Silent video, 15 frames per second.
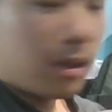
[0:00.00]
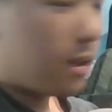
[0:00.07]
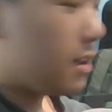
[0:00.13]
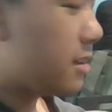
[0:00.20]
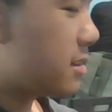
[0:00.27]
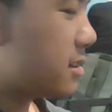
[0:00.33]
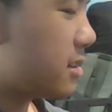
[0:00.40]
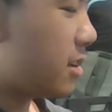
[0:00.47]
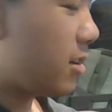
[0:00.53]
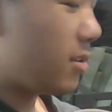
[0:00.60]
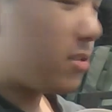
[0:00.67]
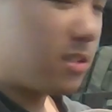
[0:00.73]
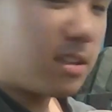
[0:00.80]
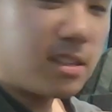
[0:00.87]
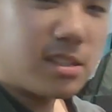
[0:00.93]
so
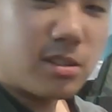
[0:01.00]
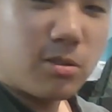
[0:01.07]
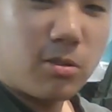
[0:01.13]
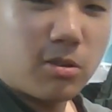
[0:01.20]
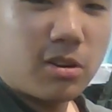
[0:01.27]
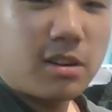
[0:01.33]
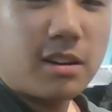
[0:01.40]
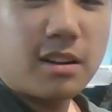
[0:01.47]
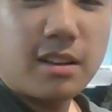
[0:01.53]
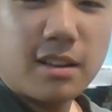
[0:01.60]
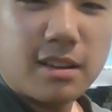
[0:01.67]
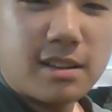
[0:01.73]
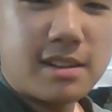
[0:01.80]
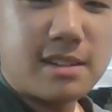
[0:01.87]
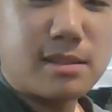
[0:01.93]
this chord
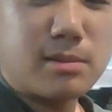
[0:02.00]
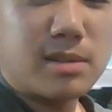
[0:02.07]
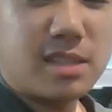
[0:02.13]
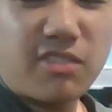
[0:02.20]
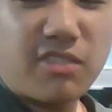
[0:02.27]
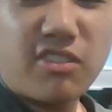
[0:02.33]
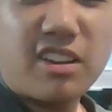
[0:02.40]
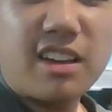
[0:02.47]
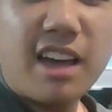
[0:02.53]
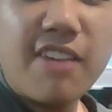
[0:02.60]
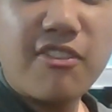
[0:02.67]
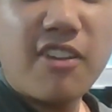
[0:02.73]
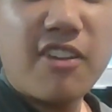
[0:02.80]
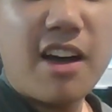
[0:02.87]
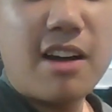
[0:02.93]
in specific I
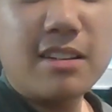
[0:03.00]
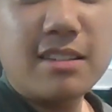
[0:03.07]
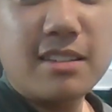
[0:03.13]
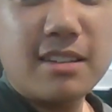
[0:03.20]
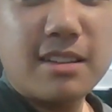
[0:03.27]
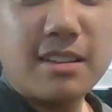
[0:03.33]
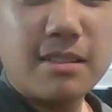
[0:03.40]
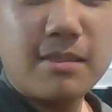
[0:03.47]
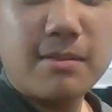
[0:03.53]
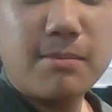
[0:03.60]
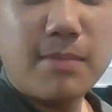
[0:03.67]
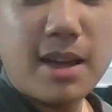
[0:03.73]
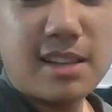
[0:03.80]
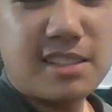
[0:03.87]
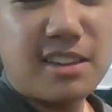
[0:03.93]
found
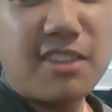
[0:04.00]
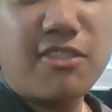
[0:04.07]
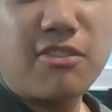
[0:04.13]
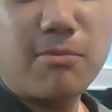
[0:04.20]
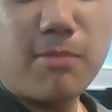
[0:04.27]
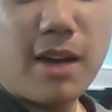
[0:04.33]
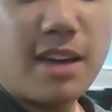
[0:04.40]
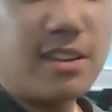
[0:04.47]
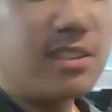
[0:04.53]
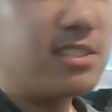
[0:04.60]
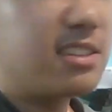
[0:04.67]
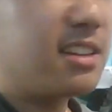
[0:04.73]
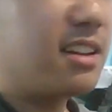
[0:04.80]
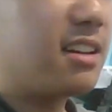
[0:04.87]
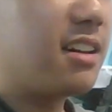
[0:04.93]
myself by
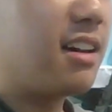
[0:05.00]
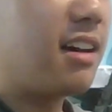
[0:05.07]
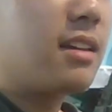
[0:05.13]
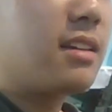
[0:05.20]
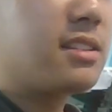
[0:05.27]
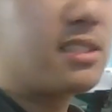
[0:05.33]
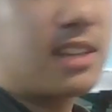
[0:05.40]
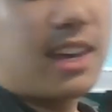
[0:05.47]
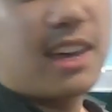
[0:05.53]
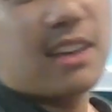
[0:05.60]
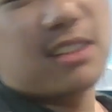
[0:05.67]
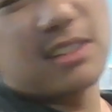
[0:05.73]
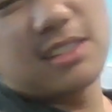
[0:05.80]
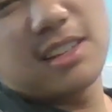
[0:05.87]
using scales.